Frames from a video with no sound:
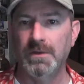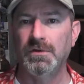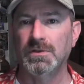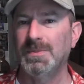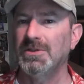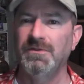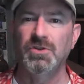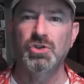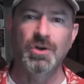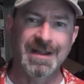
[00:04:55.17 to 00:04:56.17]
If you're, especially if
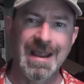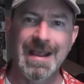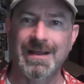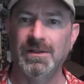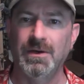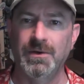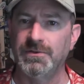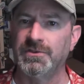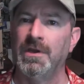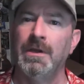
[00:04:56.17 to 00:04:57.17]
you're shooting hand
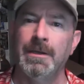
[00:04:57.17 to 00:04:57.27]
loads,